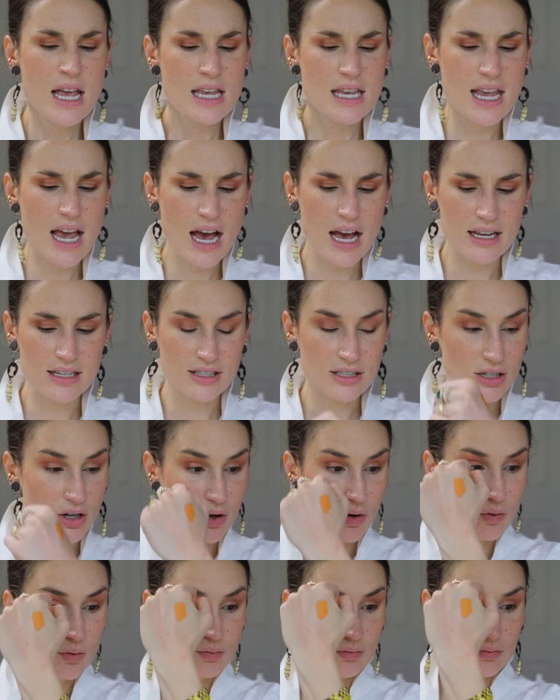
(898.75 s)
Yeah,
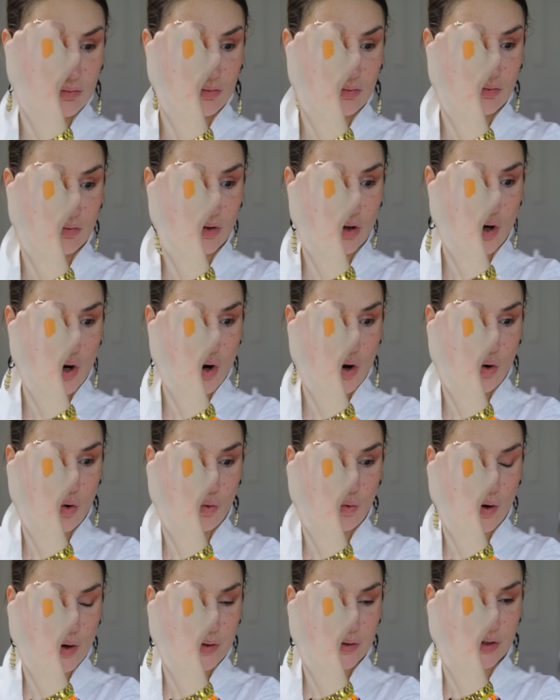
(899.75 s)
so,
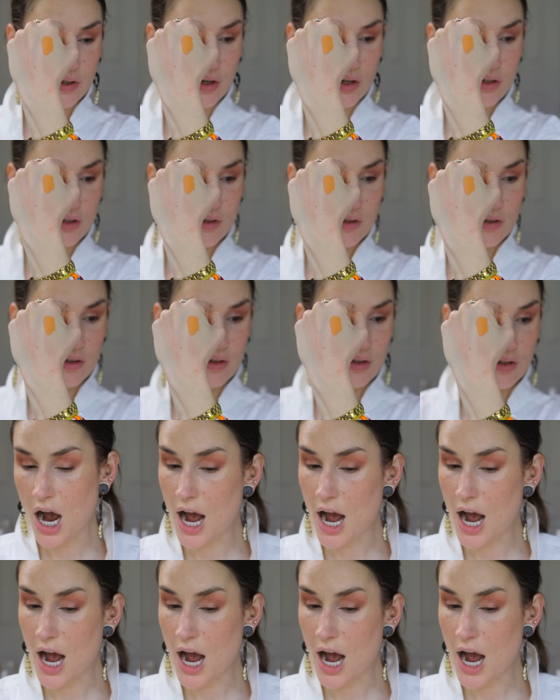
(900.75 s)
wozers,